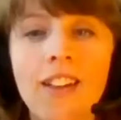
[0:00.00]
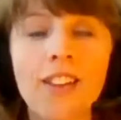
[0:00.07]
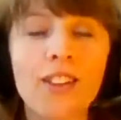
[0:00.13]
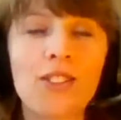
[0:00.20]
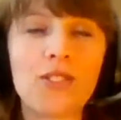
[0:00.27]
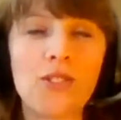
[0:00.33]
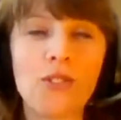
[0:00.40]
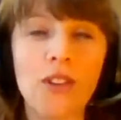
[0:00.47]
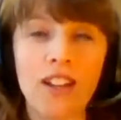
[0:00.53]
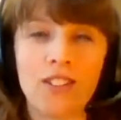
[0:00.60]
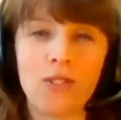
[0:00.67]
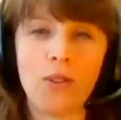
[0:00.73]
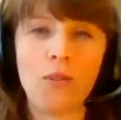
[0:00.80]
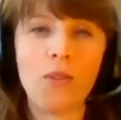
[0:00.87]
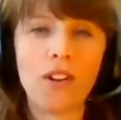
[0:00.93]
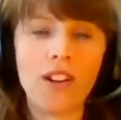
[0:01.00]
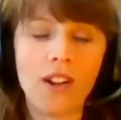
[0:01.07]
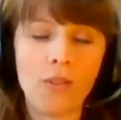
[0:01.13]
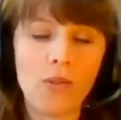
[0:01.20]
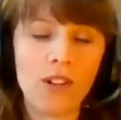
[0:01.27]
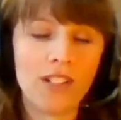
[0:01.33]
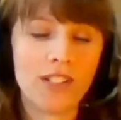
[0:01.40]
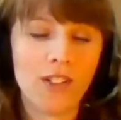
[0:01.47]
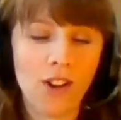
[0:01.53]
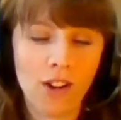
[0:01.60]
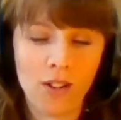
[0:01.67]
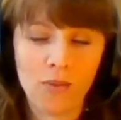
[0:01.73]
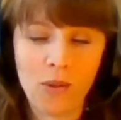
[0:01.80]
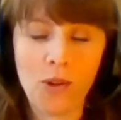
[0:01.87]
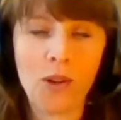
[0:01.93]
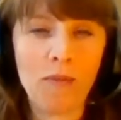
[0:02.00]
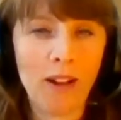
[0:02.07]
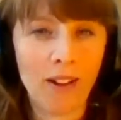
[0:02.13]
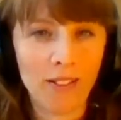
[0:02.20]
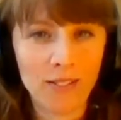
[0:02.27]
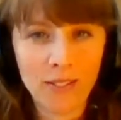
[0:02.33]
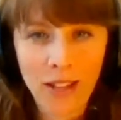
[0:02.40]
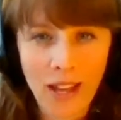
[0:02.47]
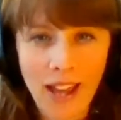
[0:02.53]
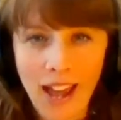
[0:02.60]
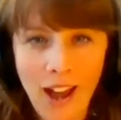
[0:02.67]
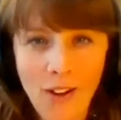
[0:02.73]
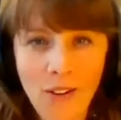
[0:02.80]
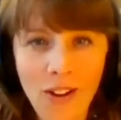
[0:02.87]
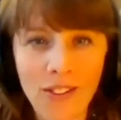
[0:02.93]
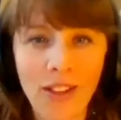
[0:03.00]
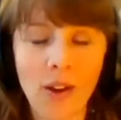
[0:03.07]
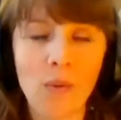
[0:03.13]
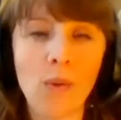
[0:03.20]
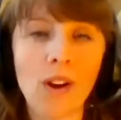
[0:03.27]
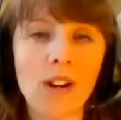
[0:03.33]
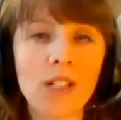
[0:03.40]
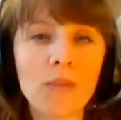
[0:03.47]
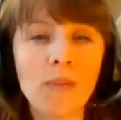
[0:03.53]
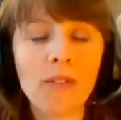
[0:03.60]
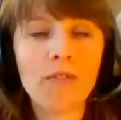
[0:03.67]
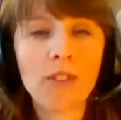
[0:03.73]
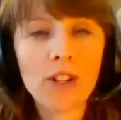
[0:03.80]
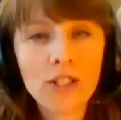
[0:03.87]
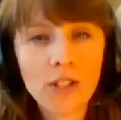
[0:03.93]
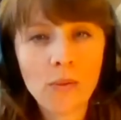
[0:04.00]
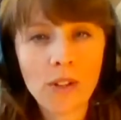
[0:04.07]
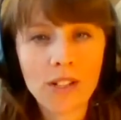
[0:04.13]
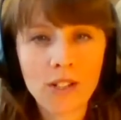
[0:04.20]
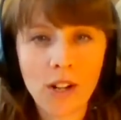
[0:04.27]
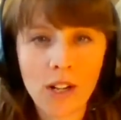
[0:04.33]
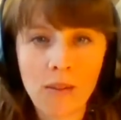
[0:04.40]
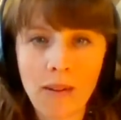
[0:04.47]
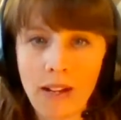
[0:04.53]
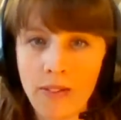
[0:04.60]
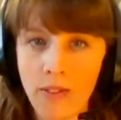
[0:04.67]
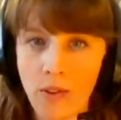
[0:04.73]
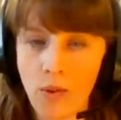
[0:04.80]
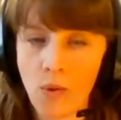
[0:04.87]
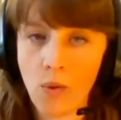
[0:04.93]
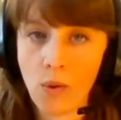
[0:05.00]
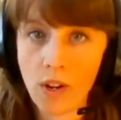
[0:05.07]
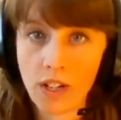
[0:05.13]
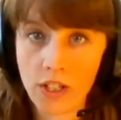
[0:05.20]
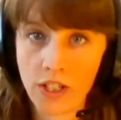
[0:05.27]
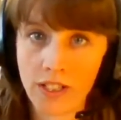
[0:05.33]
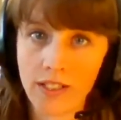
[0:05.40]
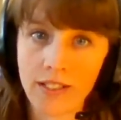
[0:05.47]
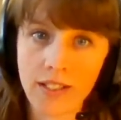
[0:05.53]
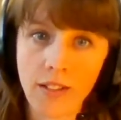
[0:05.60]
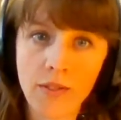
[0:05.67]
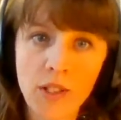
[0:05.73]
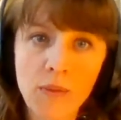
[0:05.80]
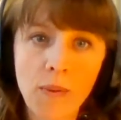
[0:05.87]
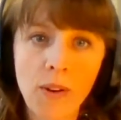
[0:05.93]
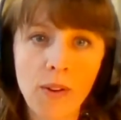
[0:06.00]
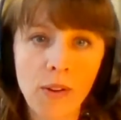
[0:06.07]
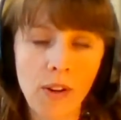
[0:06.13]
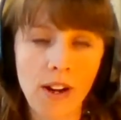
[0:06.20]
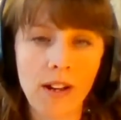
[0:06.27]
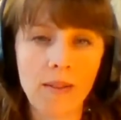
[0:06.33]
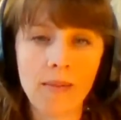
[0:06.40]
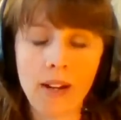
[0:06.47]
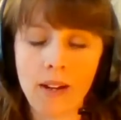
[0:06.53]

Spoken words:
That's great. So I want to talk more about how all that works. But first, I want to talk about the origins of this program.